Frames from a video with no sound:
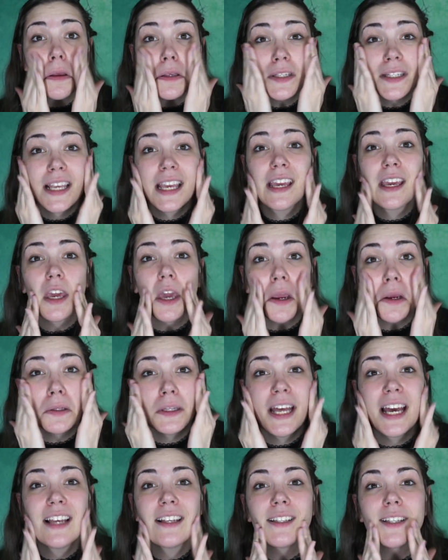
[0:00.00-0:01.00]
skincare
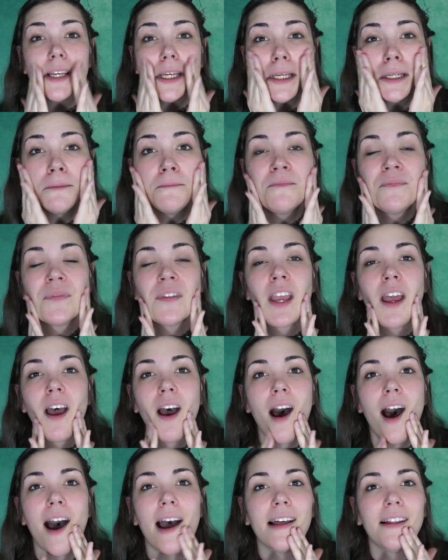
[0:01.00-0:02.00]
lesson,
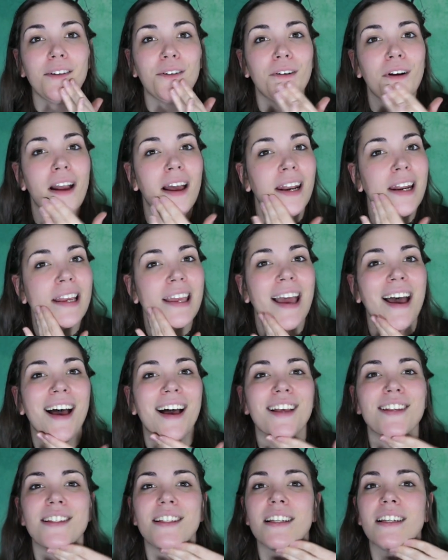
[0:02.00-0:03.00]
hyaluronic
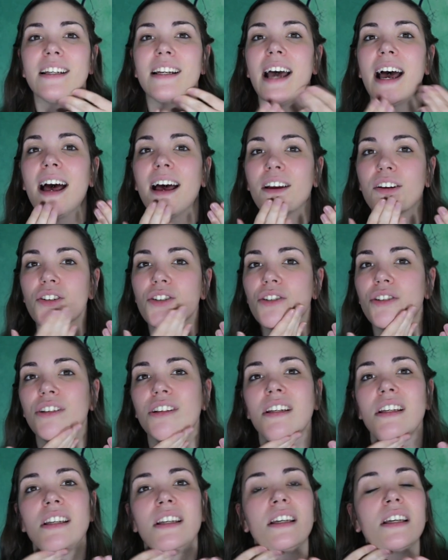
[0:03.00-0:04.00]
acid
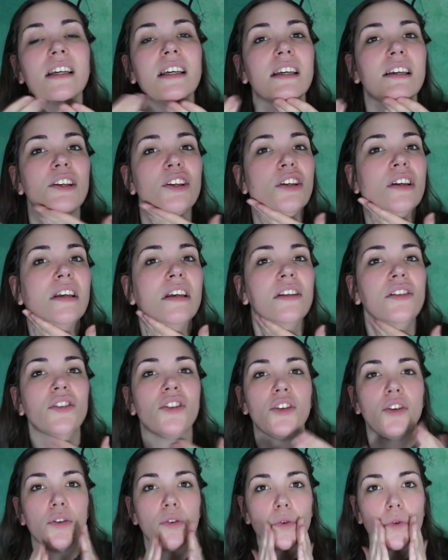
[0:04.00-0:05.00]
actually is
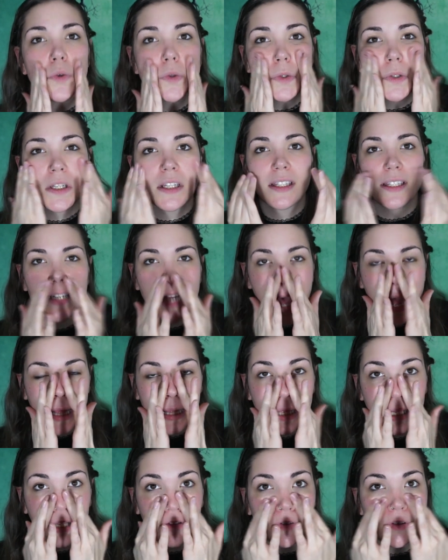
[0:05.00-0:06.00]
used, it's not
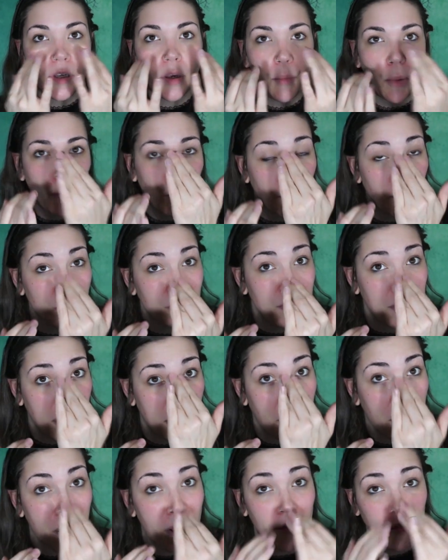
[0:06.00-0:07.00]
like to burn your
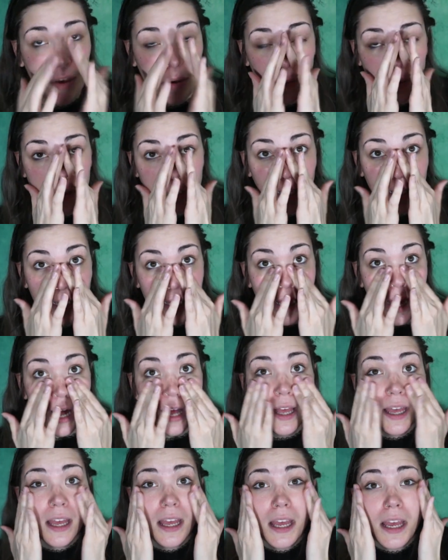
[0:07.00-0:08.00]
skin off, I will tell you
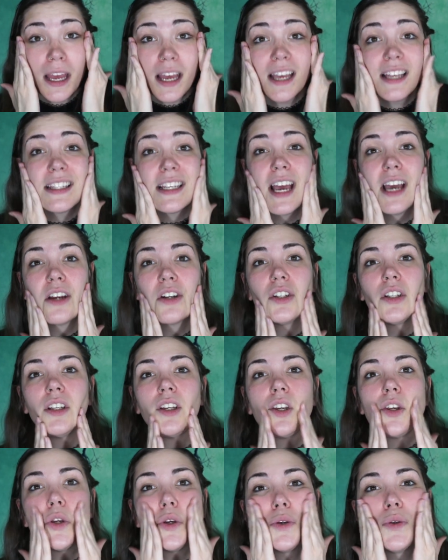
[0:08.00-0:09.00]
that. It's actually
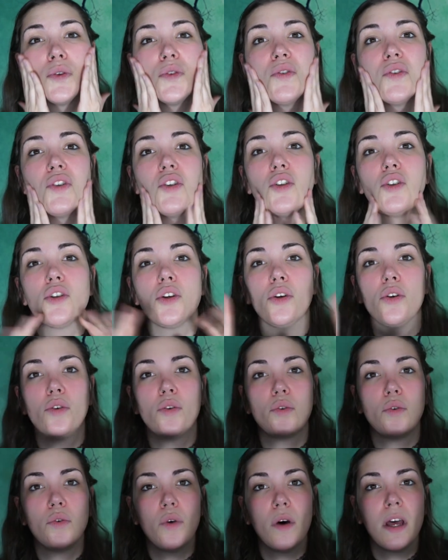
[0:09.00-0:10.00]
used
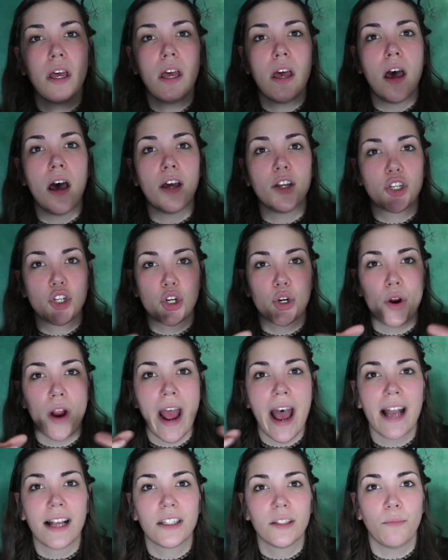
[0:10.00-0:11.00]
to
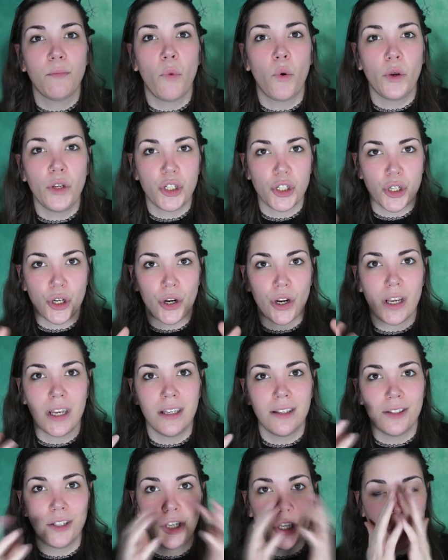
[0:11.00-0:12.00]
attract moisture
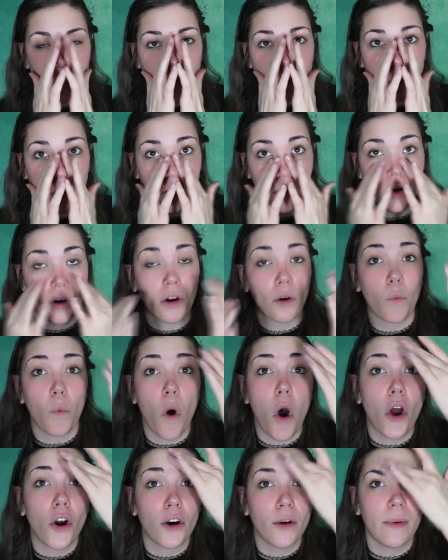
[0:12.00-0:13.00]
into your, or
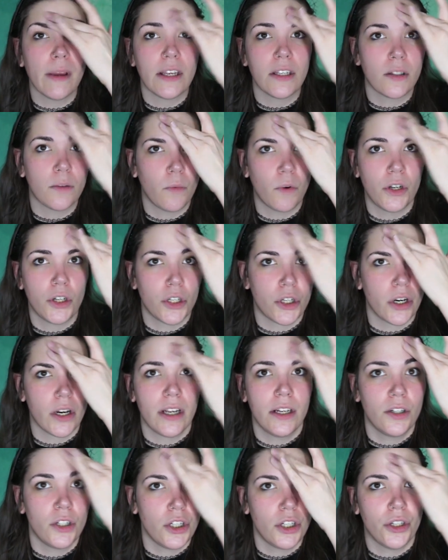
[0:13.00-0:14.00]
water-based moisture
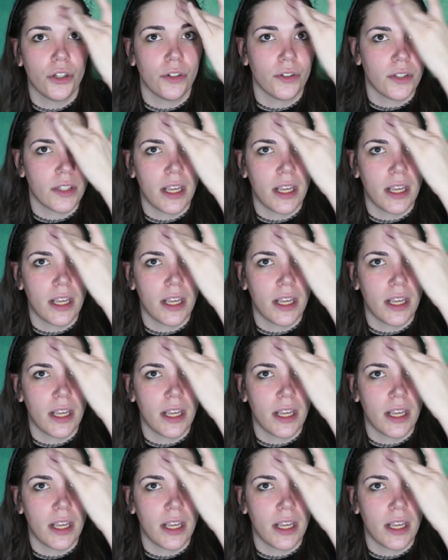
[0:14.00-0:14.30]
into your